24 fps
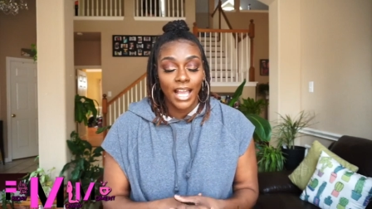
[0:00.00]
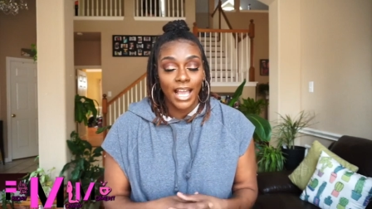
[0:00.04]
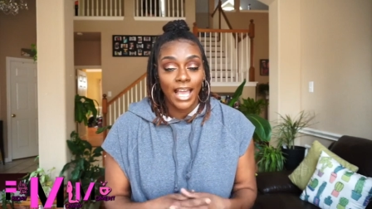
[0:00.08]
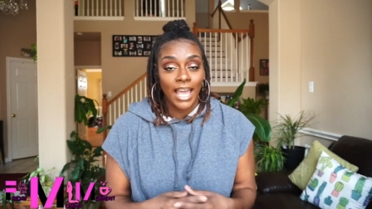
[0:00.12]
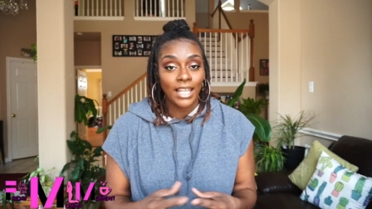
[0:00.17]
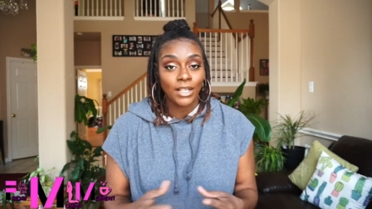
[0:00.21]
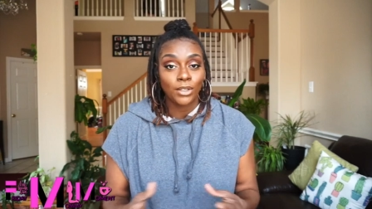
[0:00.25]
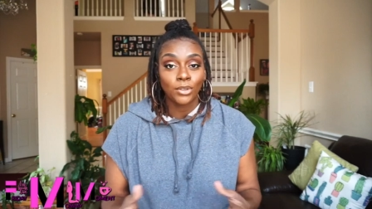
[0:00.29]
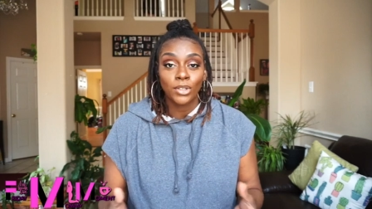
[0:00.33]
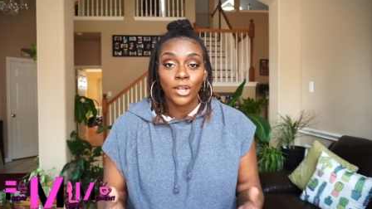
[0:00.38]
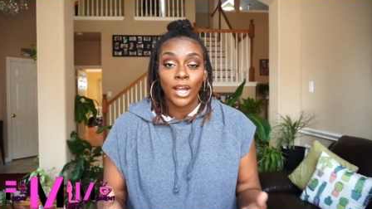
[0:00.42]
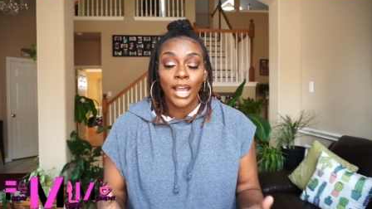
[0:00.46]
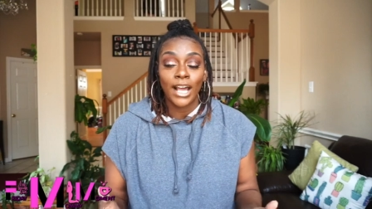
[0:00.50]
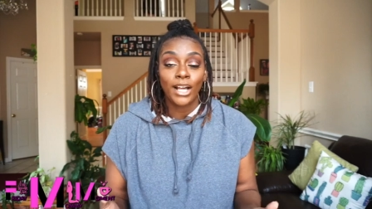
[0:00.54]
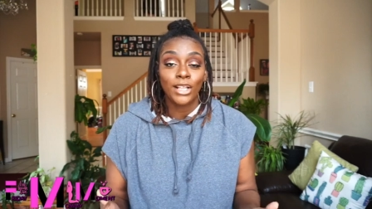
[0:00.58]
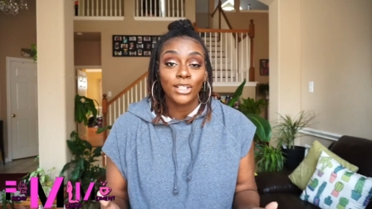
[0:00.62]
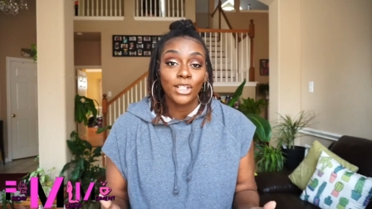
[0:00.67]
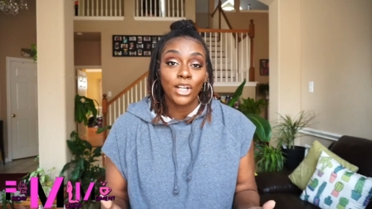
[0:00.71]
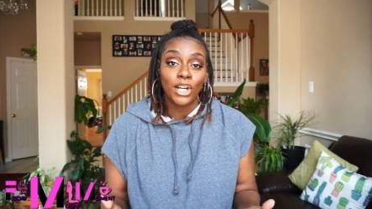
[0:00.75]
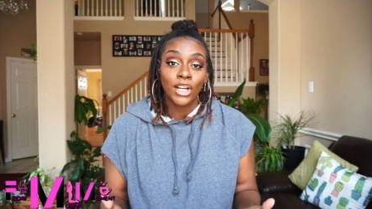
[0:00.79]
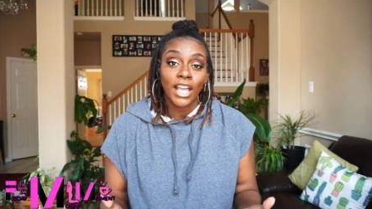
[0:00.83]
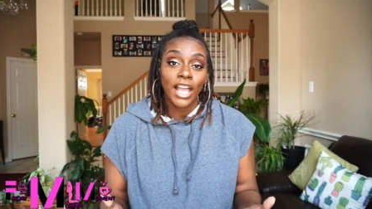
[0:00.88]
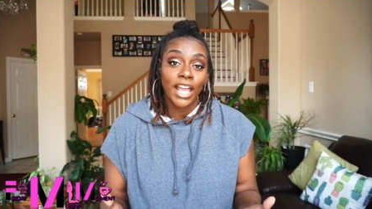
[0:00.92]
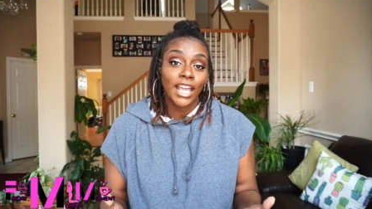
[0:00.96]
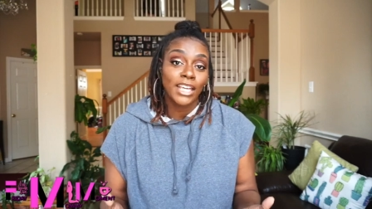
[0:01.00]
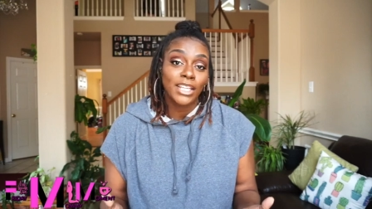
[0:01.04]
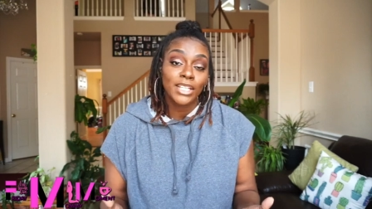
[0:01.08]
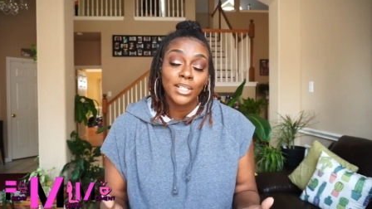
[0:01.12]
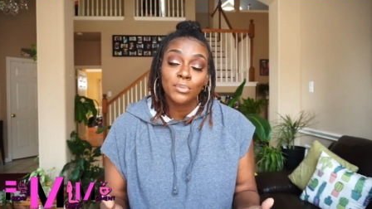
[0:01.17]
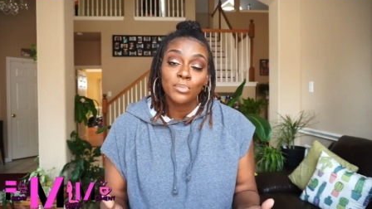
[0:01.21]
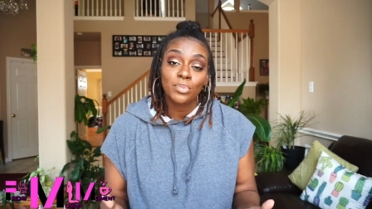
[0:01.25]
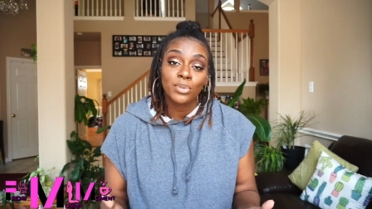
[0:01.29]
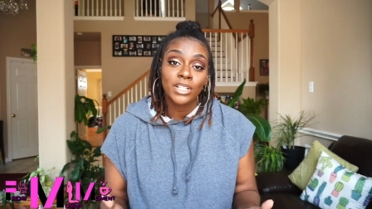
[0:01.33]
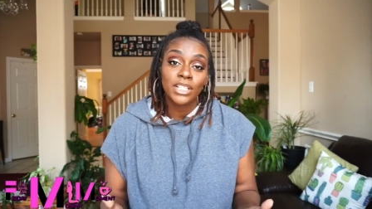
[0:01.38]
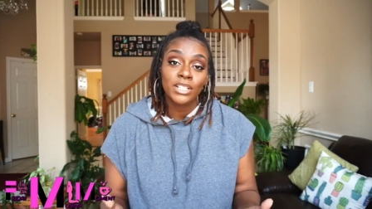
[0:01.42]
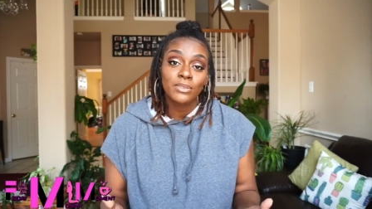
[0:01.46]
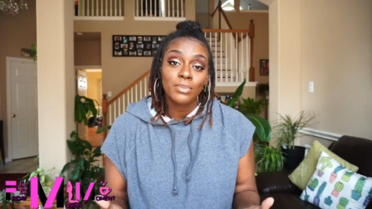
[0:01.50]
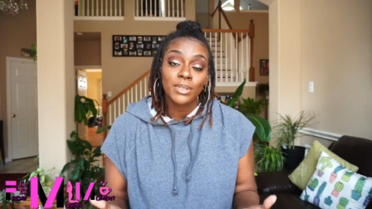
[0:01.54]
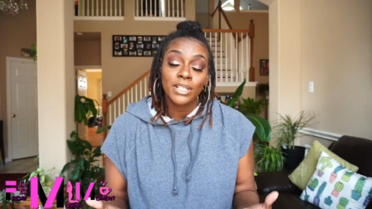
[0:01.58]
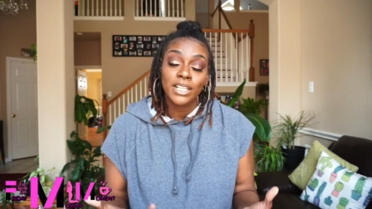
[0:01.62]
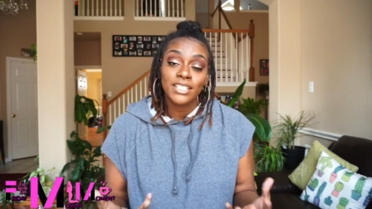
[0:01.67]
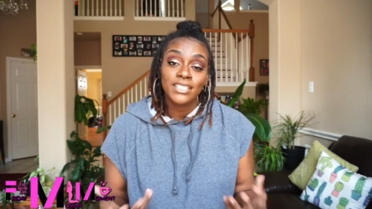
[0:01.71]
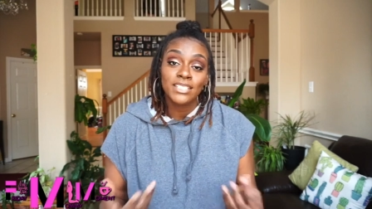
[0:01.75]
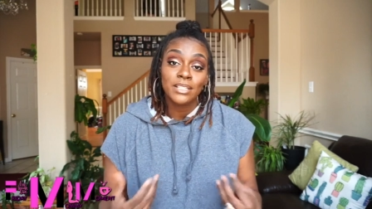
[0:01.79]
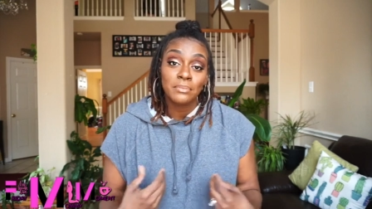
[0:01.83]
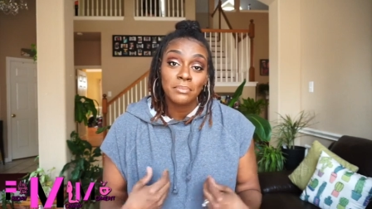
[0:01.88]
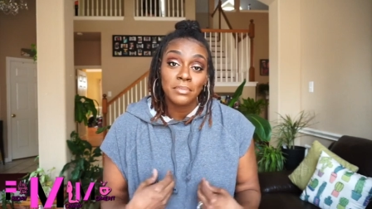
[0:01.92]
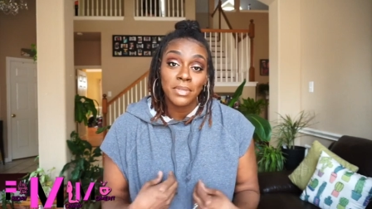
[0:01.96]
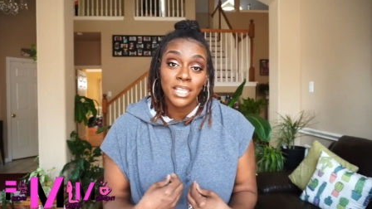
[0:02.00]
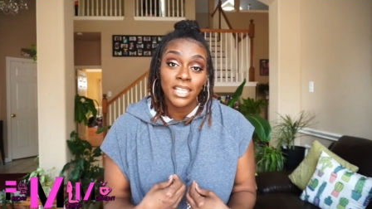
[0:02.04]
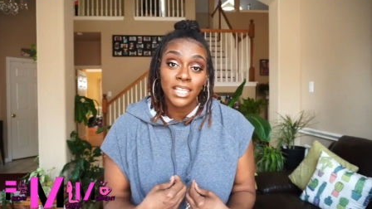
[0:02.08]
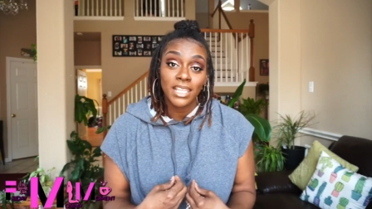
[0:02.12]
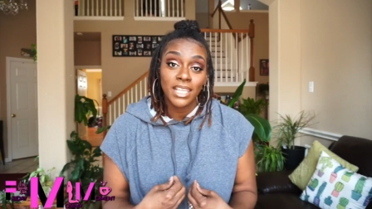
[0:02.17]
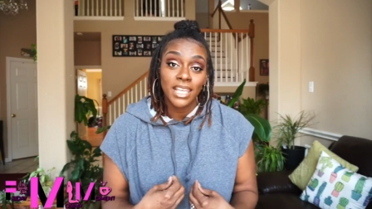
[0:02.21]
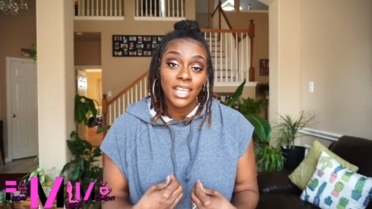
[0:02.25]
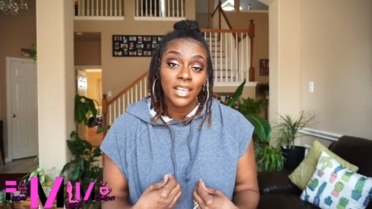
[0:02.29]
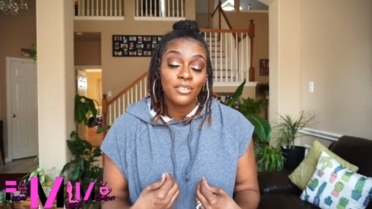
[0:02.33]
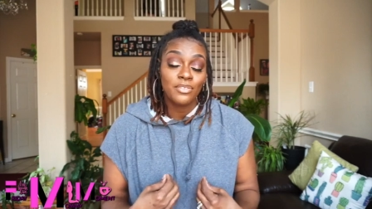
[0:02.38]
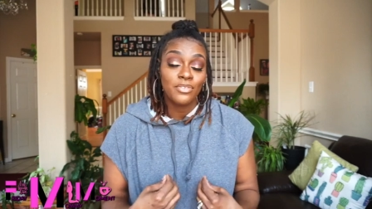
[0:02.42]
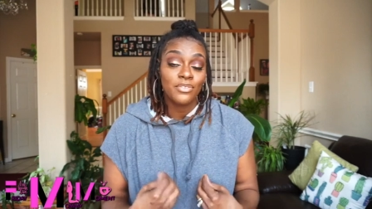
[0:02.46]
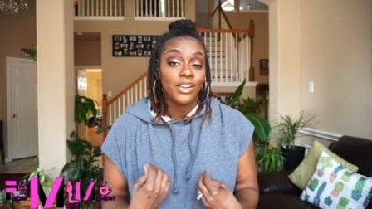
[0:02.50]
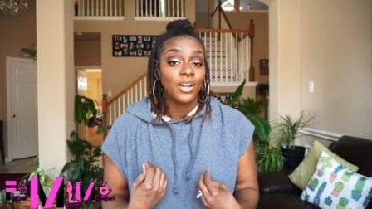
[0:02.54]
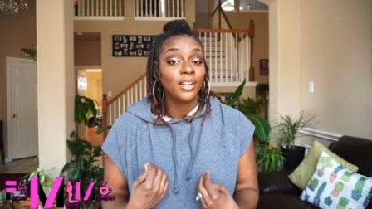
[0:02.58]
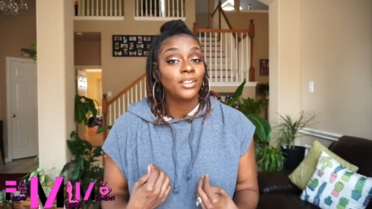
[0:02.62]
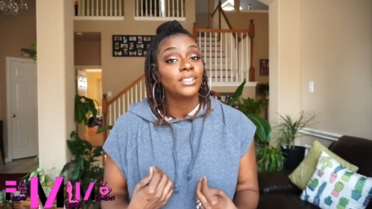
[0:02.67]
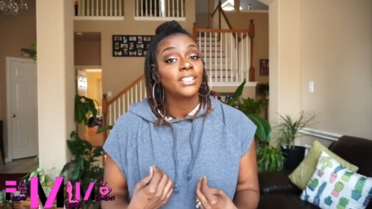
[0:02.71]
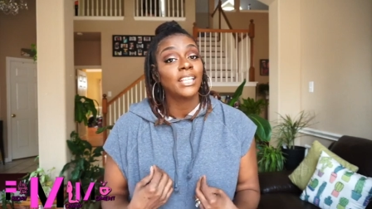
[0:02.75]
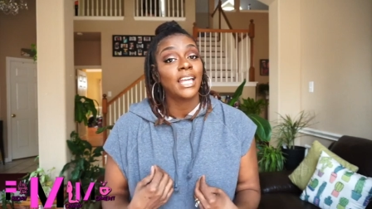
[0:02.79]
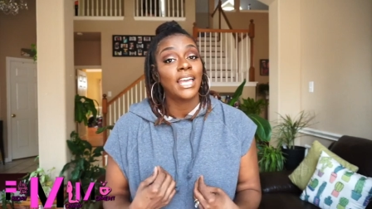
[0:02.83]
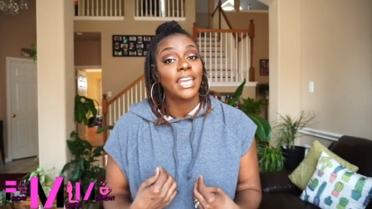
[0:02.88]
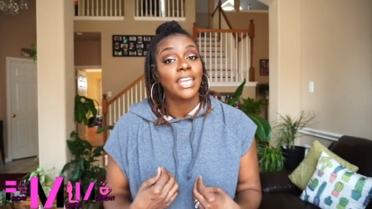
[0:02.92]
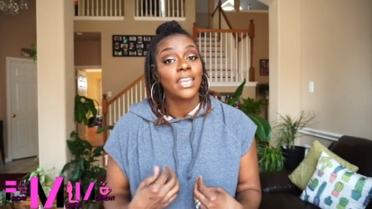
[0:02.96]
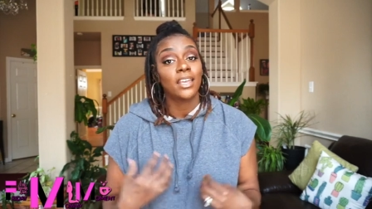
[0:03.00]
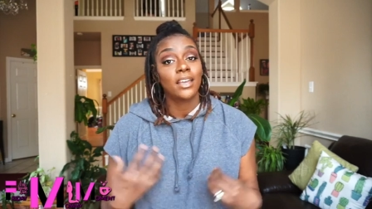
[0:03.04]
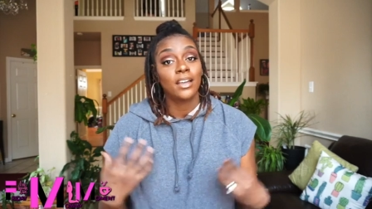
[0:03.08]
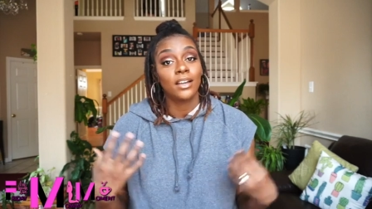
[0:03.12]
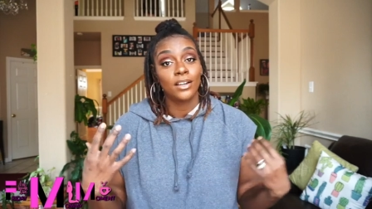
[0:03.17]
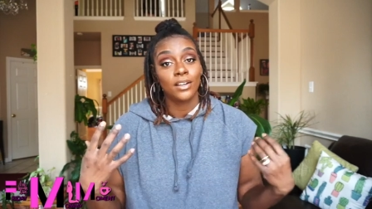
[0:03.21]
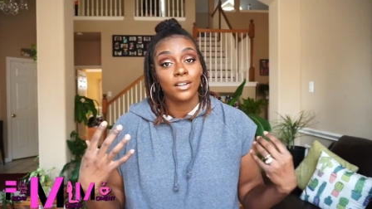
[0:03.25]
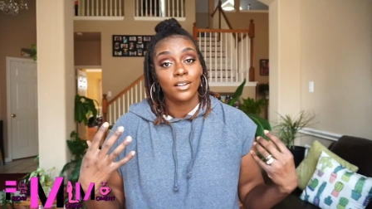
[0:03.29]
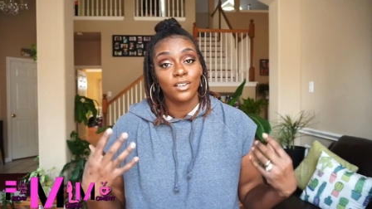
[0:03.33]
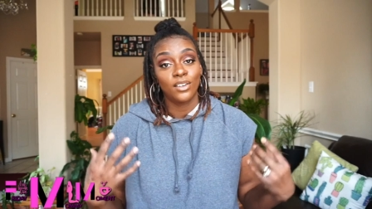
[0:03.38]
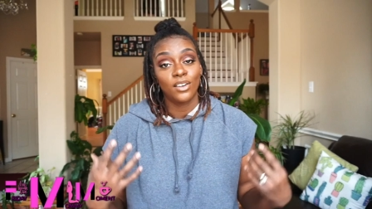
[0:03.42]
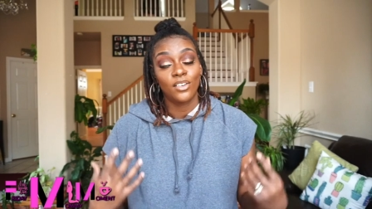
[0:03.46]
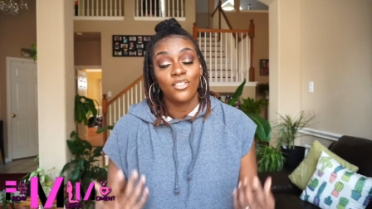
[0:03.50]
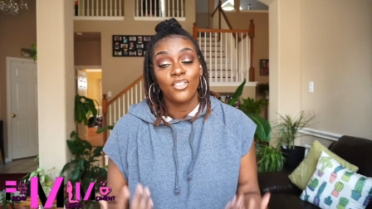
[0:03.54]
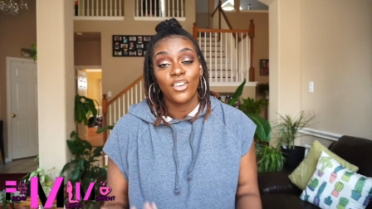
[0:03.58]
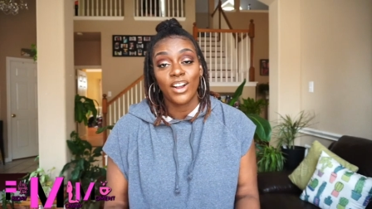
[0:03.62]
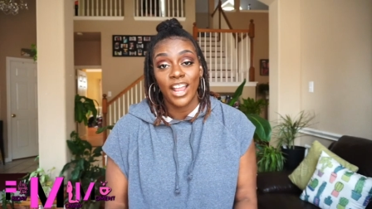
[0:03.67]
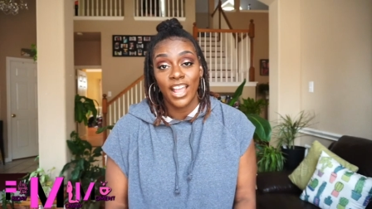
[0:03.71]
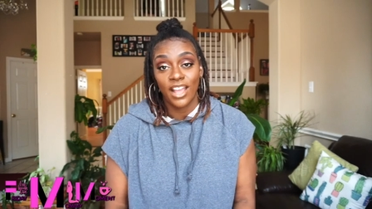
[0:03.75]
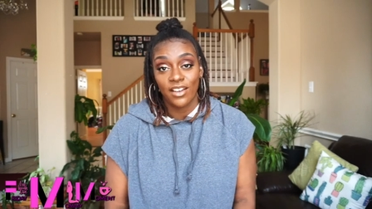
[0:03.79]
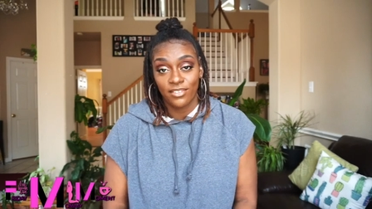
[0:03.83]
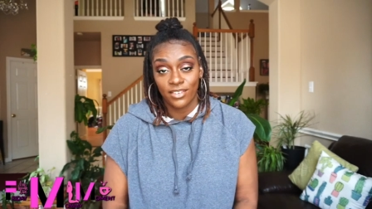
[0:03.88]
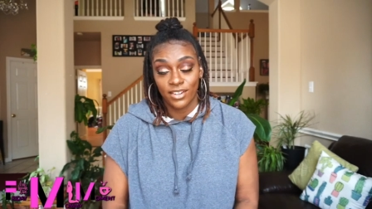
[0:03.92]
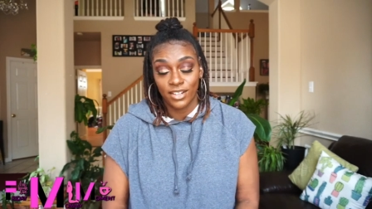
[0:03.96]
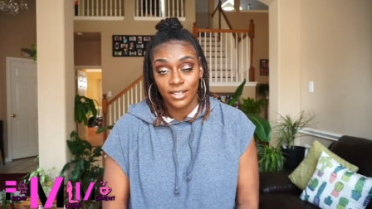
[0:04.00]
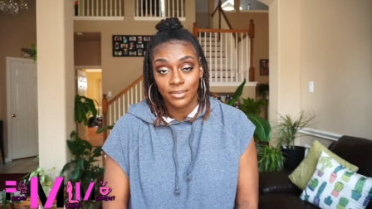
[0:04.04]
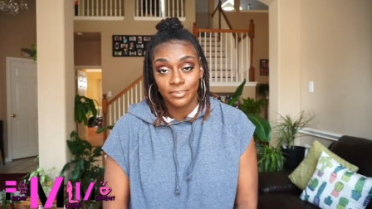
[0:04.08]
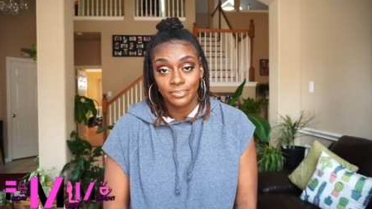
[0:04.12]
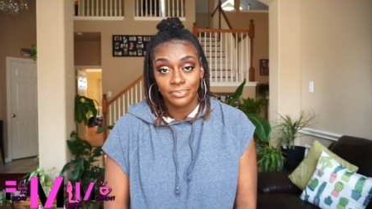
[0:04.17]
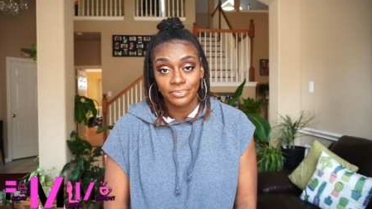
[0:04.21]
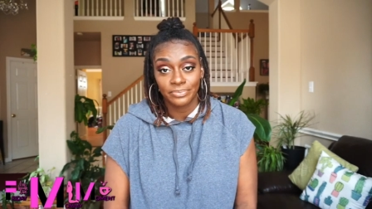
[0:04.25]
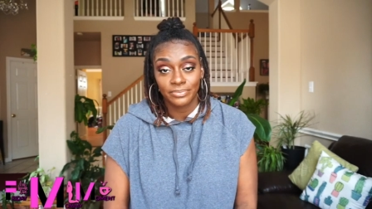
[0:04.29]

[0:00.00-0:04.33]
I don't know how long I couldn't breathe, but to me, it felt like forever.